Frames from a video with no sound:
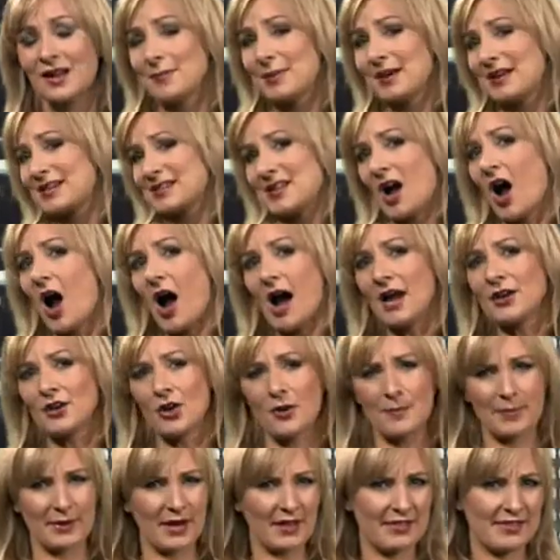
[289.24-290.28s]
Because I
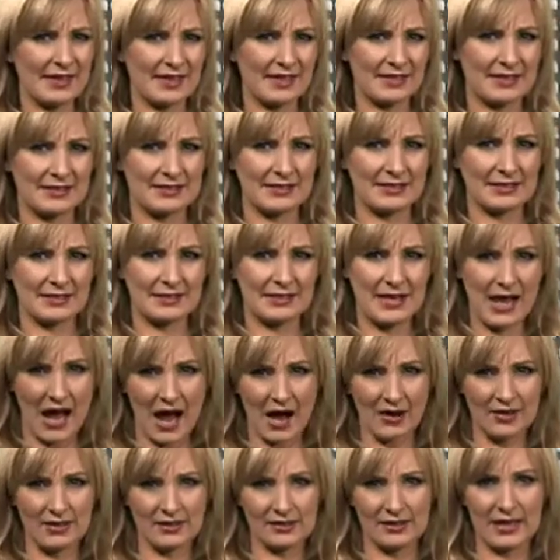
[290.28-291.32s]
don't, but I think it's
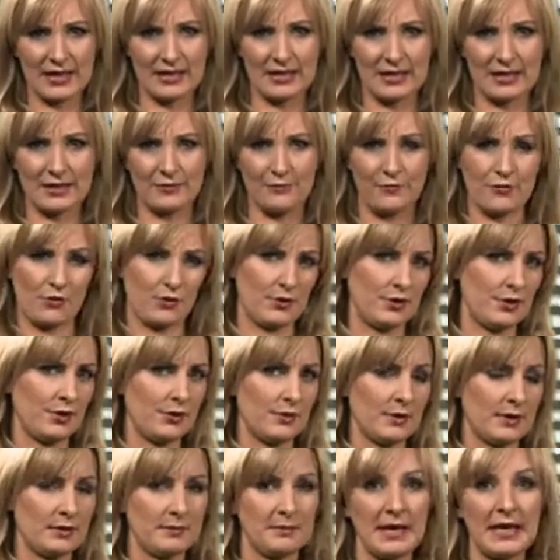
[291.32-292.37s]
calculating for
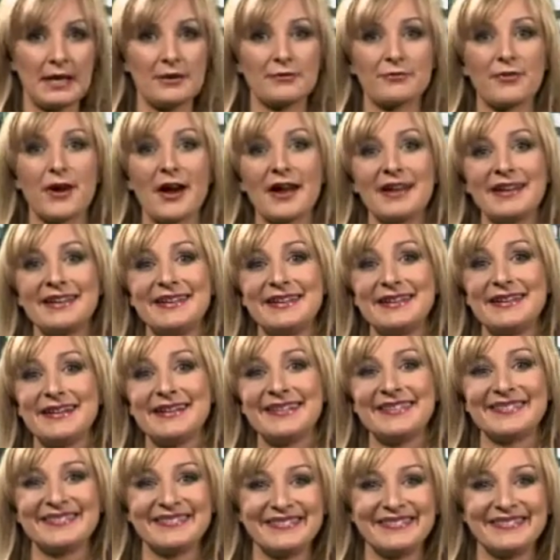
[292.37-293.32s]
you and me right here.